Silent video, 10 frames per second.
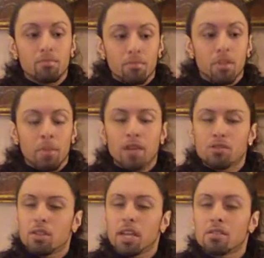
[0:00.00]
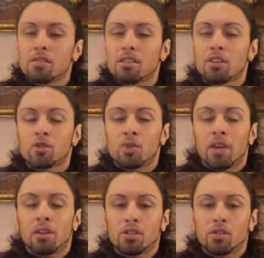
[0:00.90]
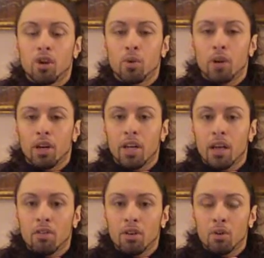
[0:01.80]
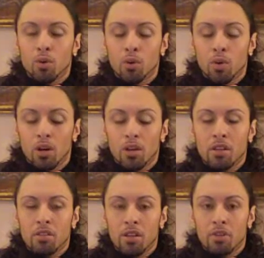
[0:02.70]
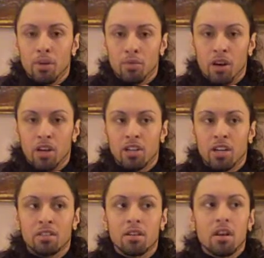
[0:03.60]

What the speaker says: about 2006 was when I really started working heavy on the Did It Right project.